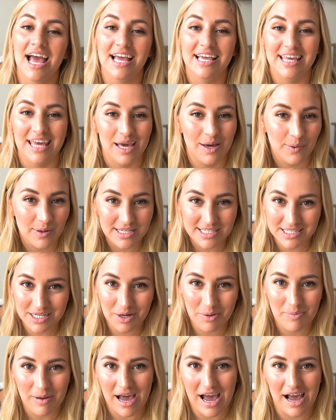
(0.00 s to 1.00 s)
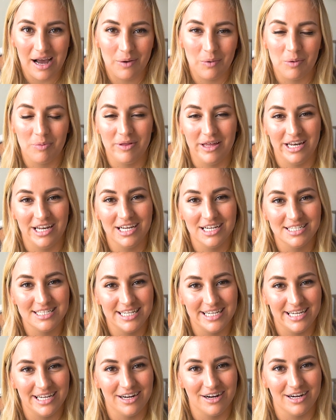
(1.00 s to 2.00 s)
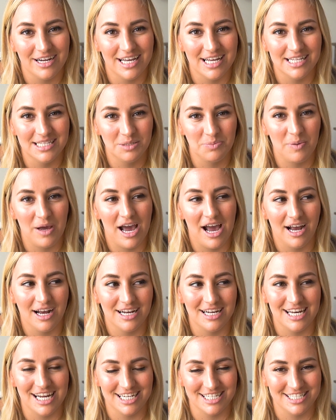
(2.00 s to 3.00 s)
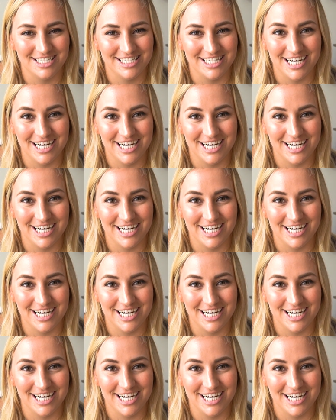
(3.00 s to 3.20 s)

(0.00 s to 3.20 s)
Can't wait to go back. We're planning on taking our kids back next